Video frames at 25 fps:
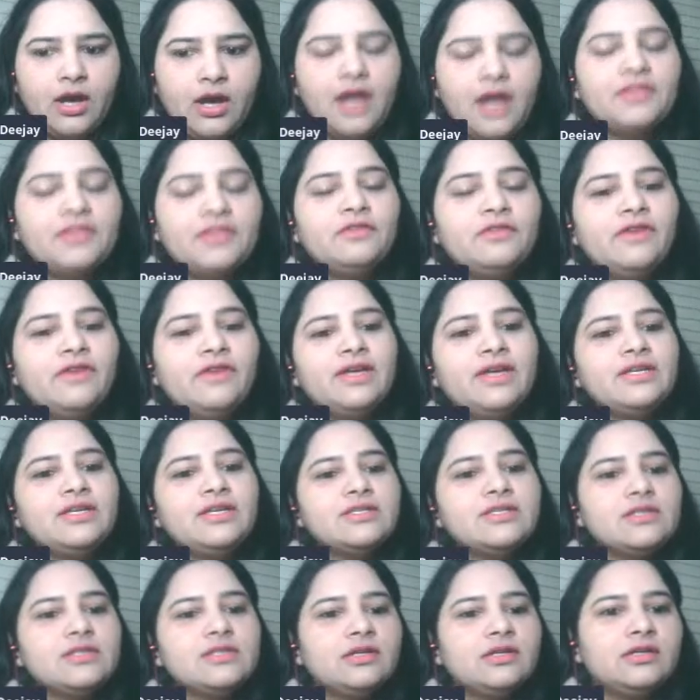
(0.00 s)

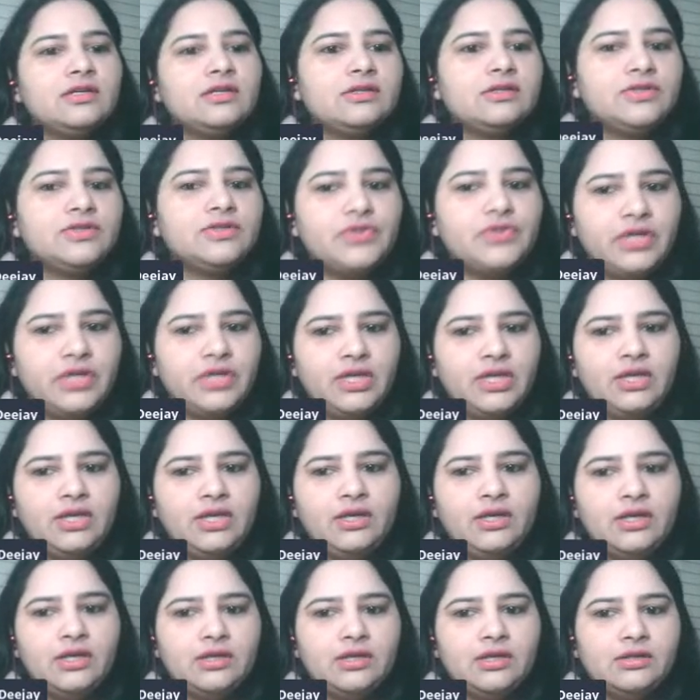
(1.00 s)
Otherwise,
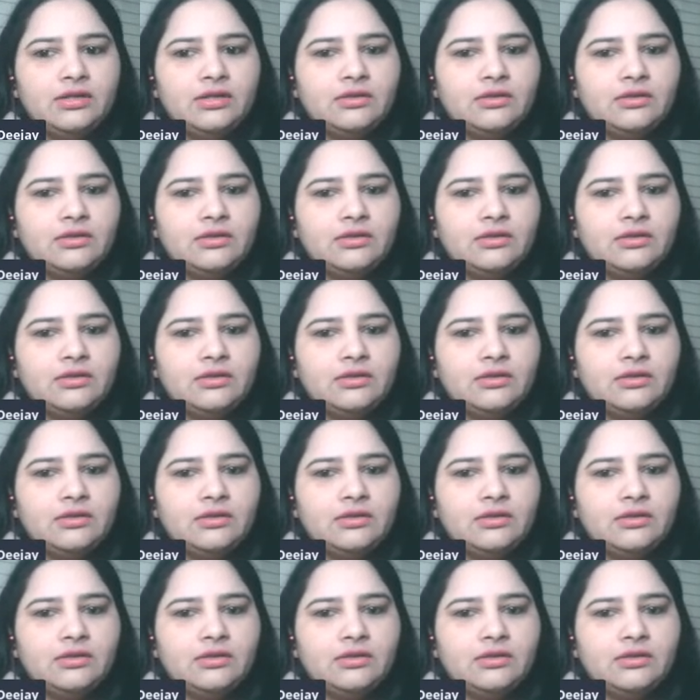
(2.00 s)
three